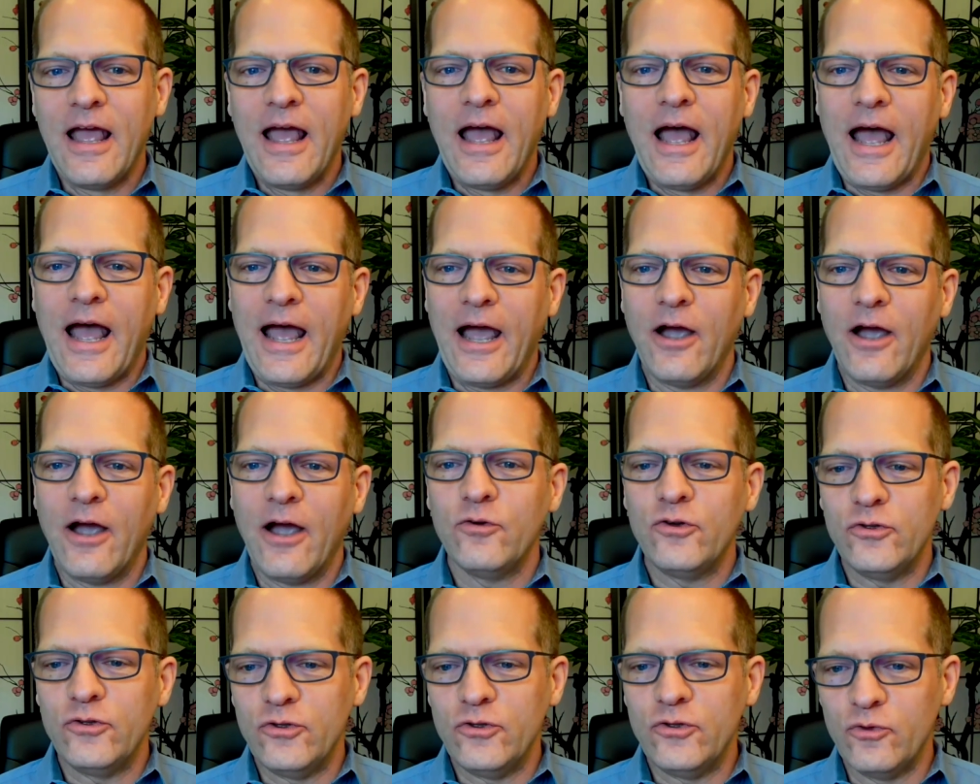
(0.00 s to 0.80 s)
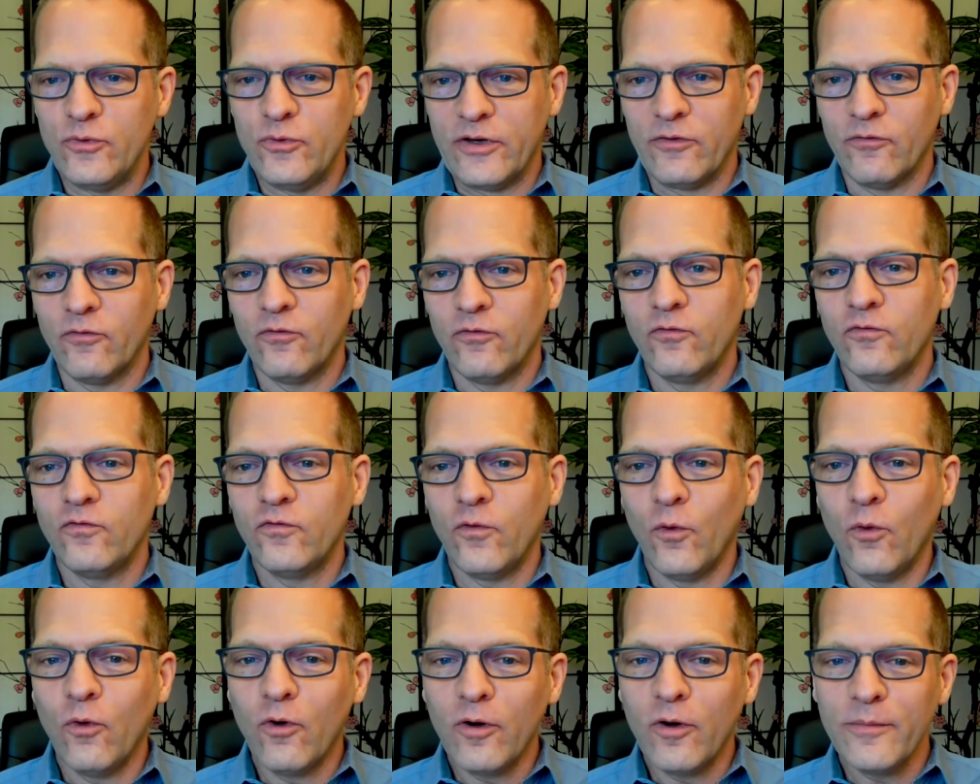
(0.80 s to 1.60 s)
how do you
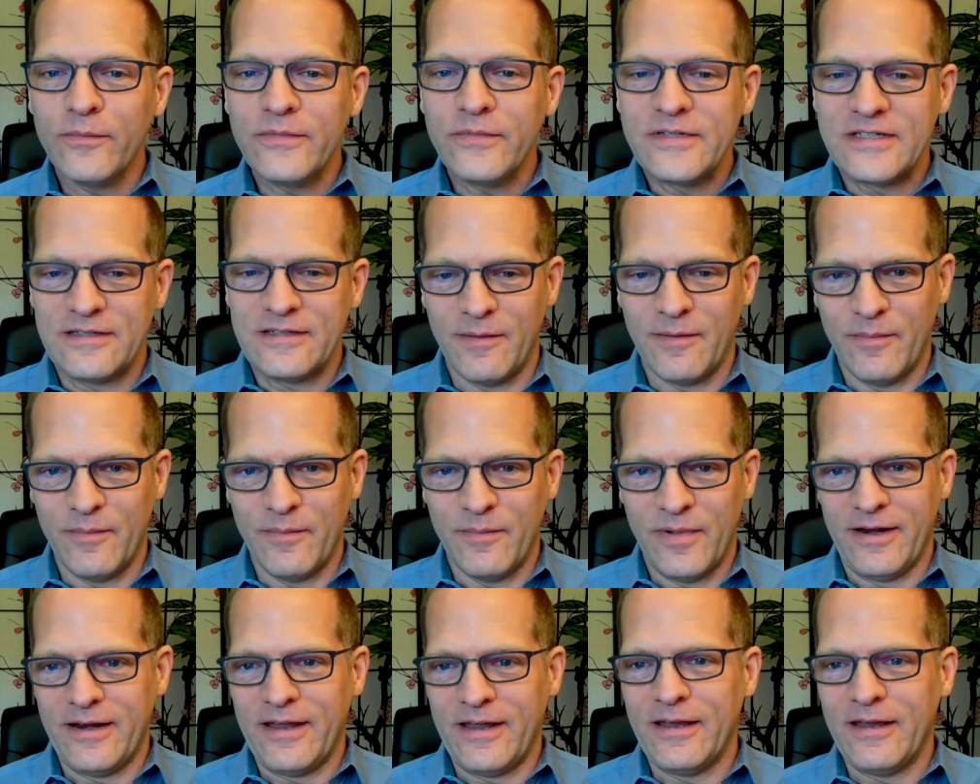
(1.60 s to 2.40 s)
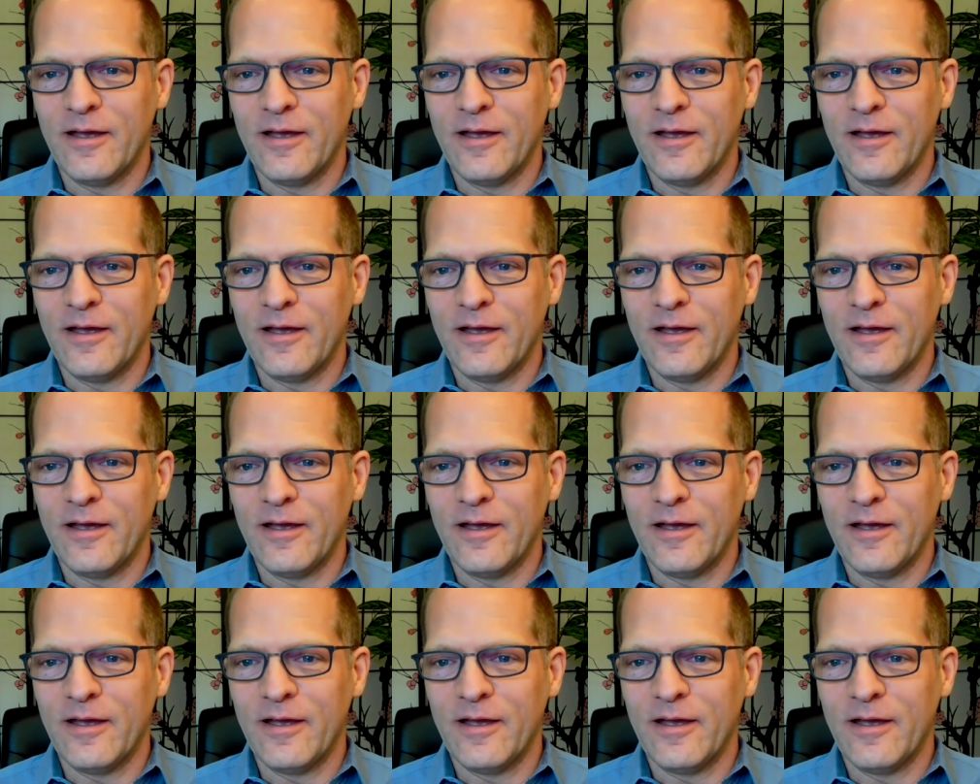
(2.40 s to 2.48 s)
inform somebody